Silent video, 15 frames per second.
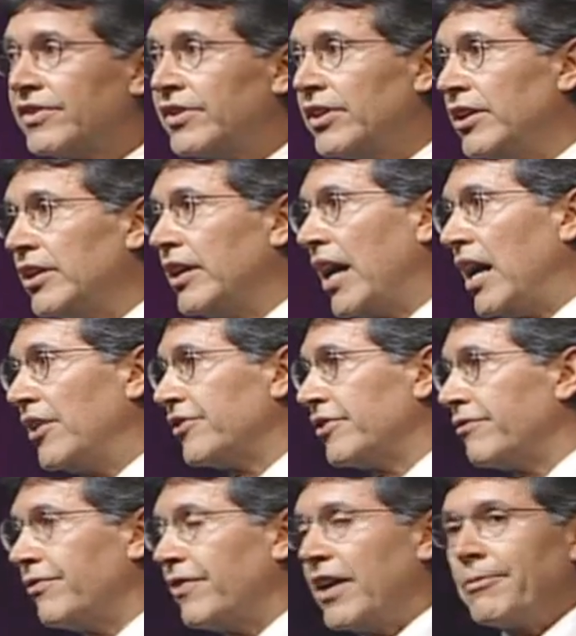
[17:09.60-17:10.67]
C,
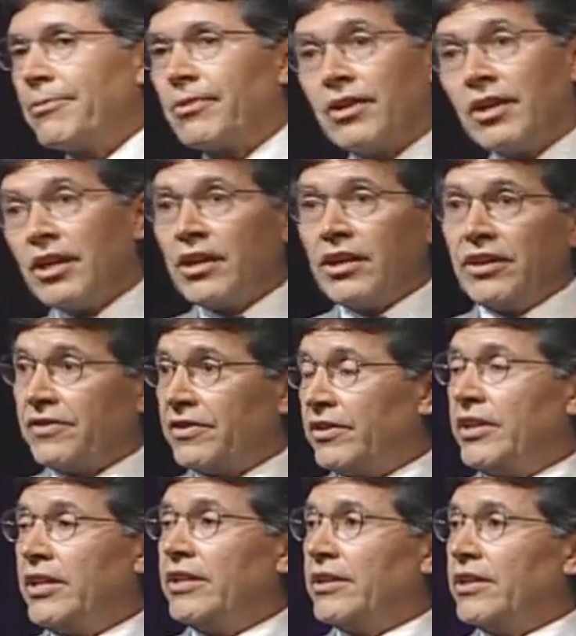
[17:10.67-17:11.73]
calcium, fiber.
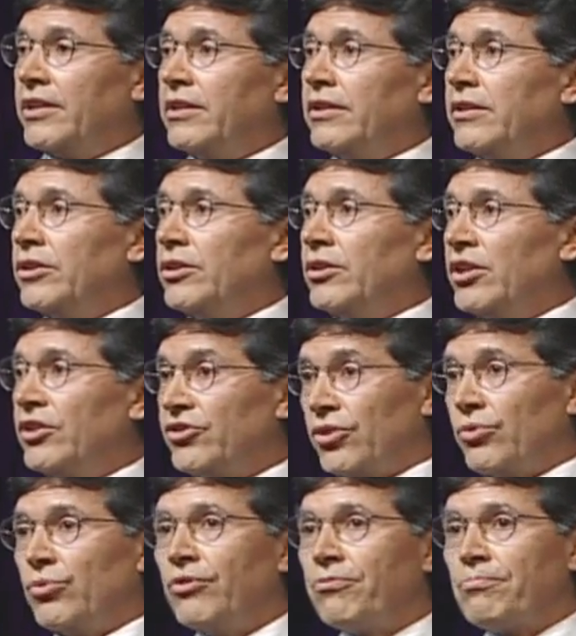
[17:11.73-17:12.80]
Incidentally, the, the
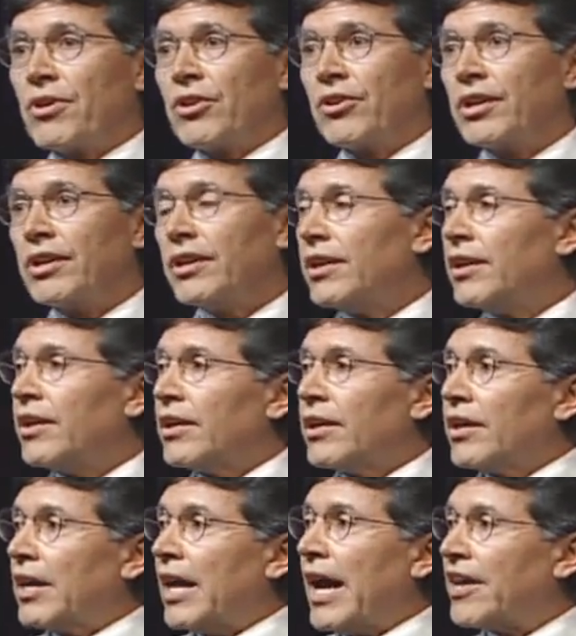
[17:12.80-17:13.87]
Ningxia wolfberry
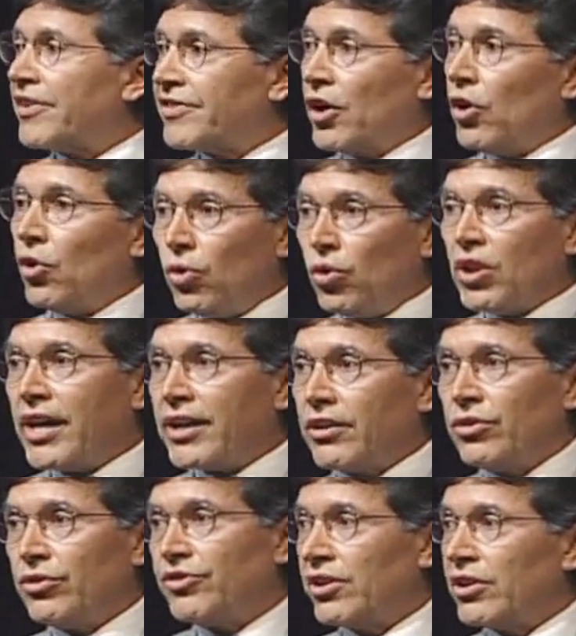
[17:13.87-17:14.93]
has a whole lot
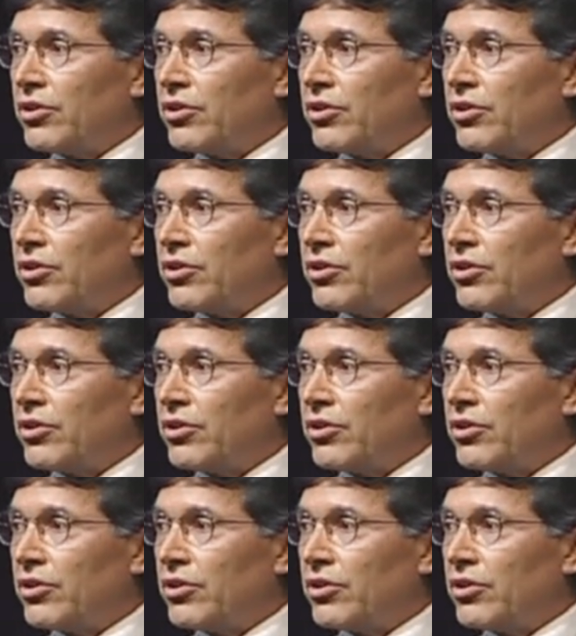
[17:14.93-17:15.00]
of those